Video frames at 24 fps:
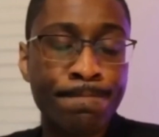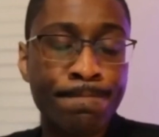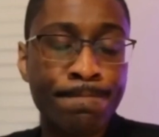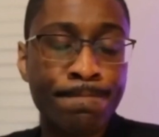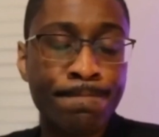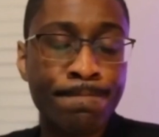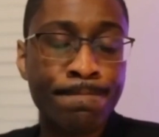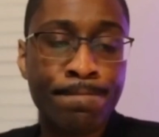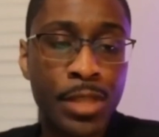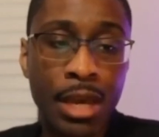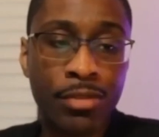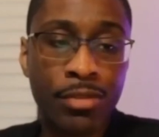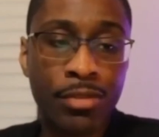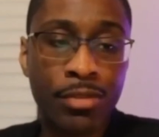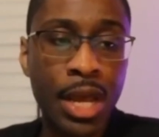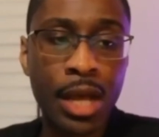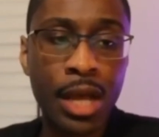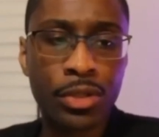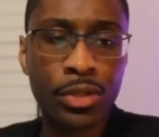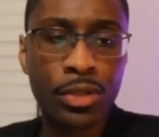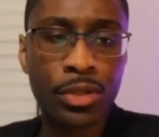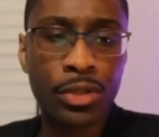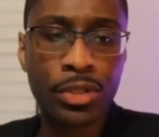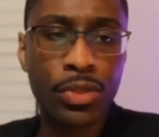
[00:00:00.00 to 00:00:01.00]
They have not
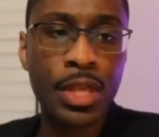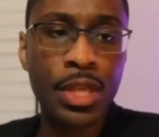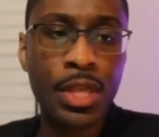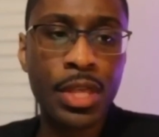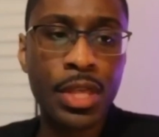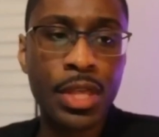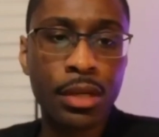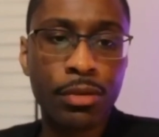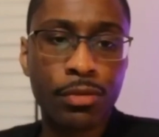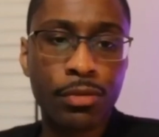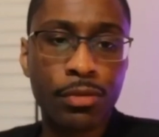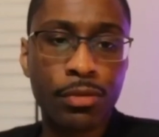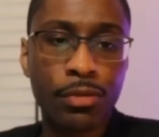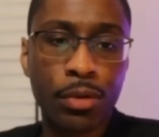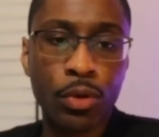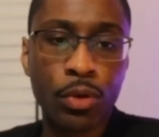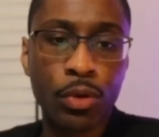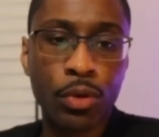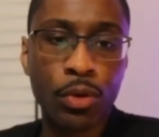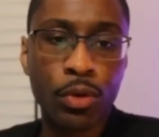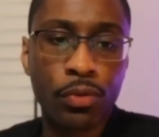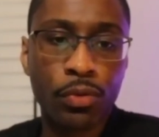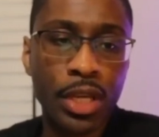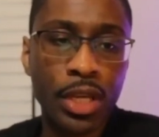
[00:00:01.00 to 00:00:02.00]
learned to think from
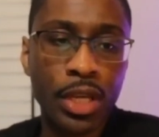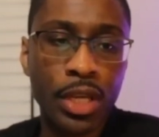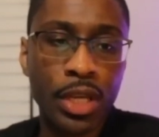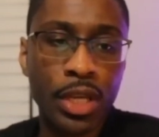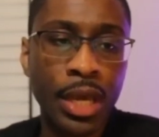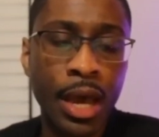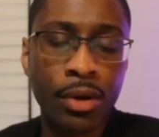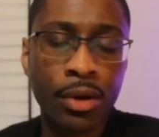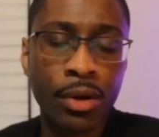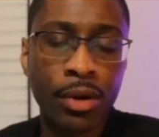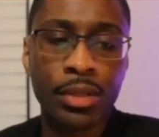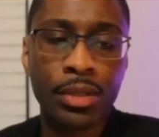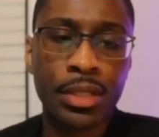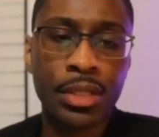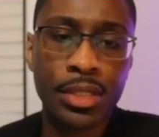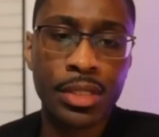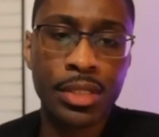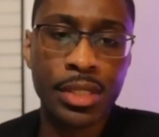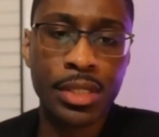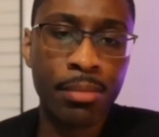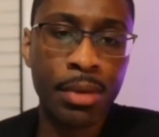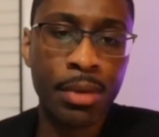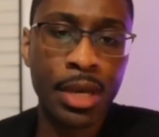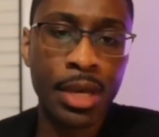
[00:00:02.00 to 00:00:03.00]
you freaking out. That
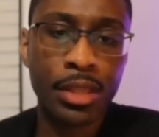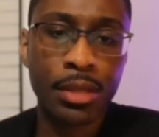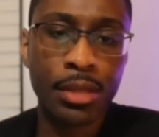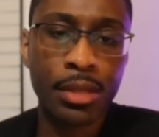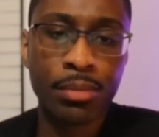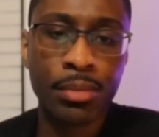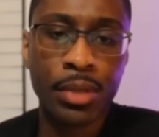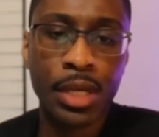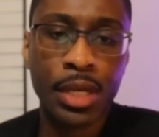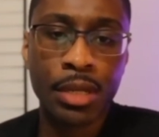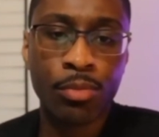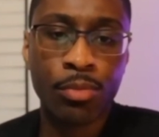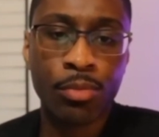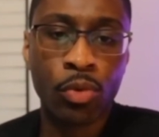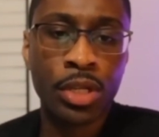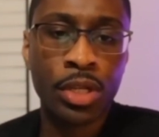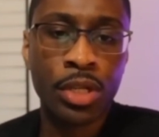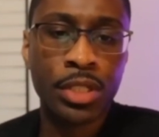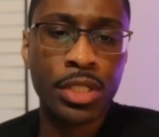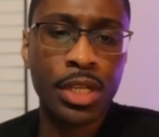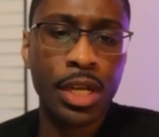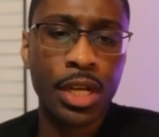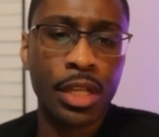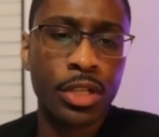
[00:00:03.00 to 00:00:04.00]
does not make them
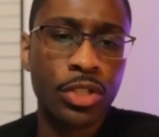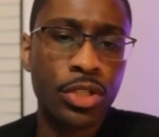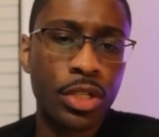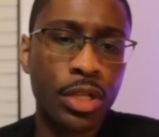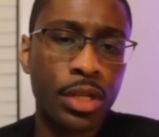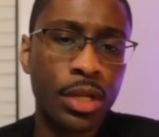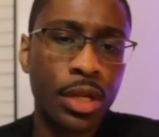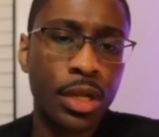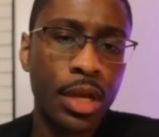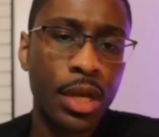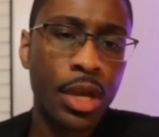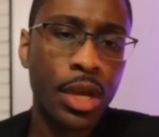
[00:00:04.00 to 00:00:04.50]
more intelligent.